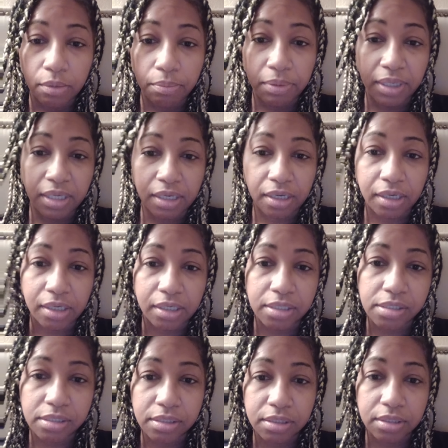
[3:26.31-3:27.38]

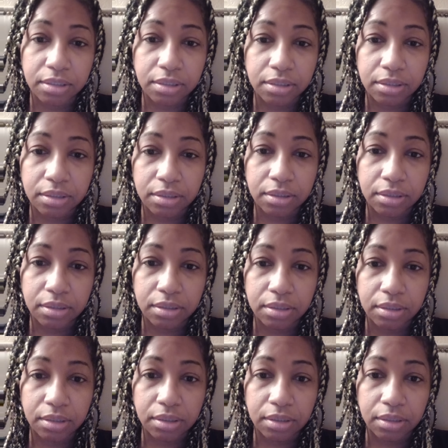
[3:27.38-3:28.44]
because
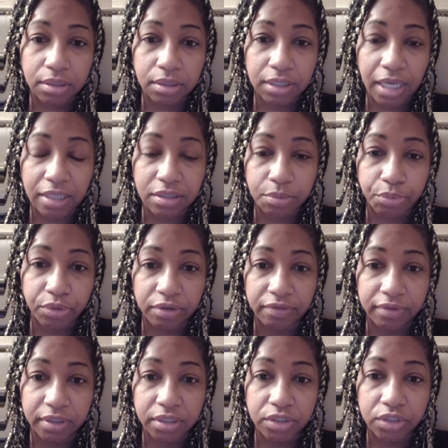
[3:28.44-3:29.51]
that's a
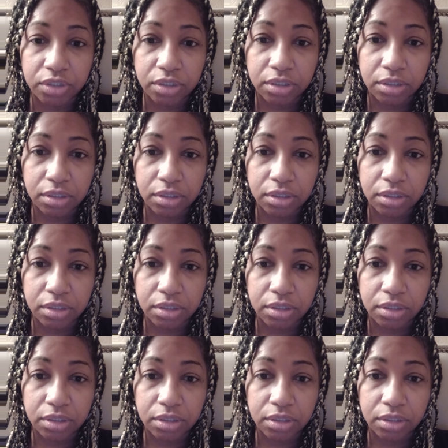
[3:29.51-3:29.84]
privilege.